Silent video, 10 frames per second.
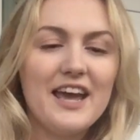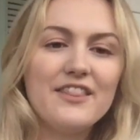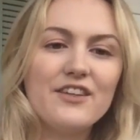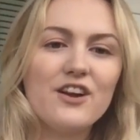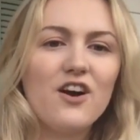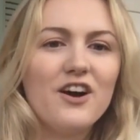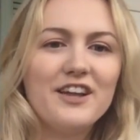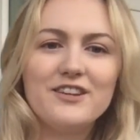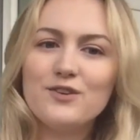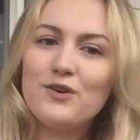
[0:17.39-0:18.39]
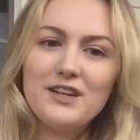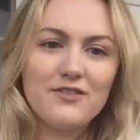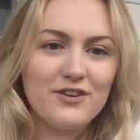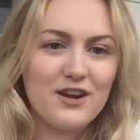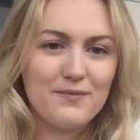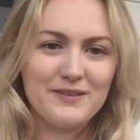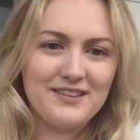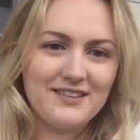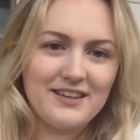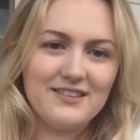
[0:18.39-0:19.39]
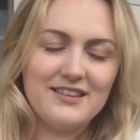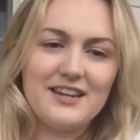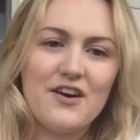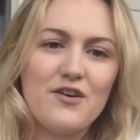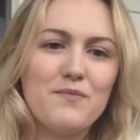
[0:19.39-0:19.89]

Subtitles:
and they're on totally different opposite sides of the town,